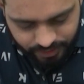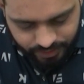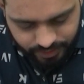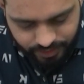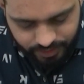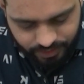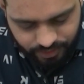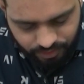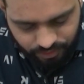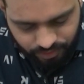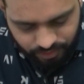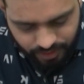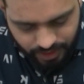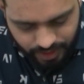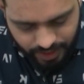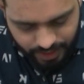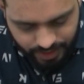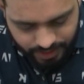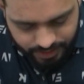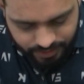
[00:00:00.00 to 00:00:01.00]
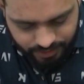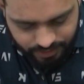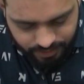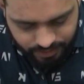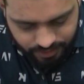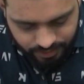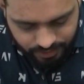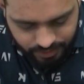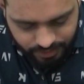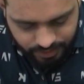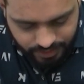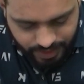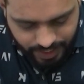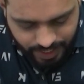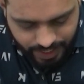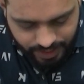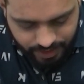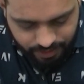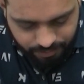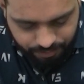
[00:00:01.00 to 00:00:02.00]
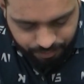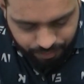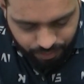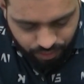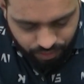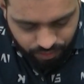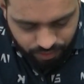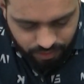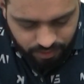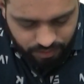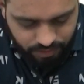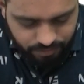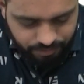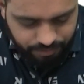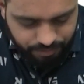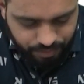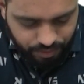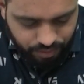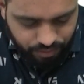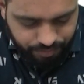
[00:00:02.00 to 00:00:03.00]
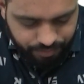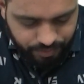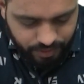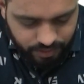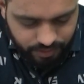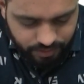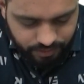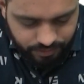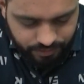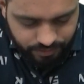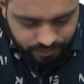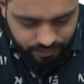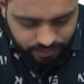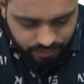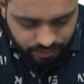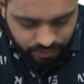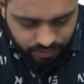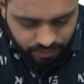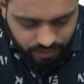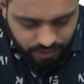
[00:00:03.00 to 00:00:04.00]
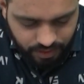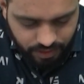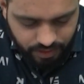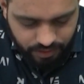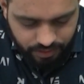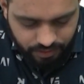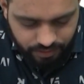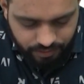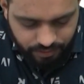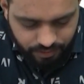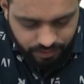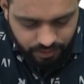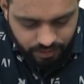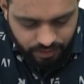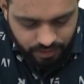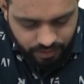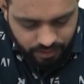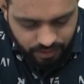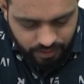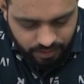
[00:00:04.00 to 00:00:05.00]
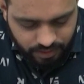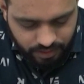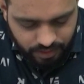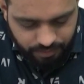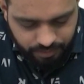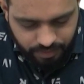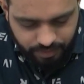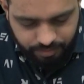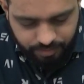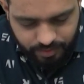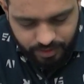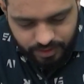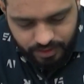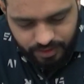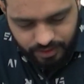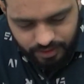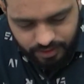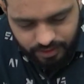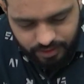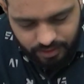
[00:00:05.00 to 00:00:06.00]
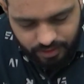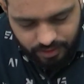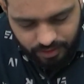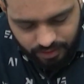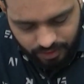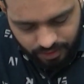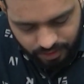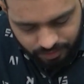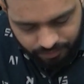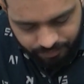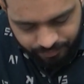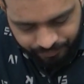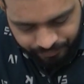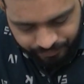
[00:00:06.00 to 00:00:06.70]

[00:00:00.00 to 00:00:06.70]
is known as tadpole pupil. Okay. Remember just the name,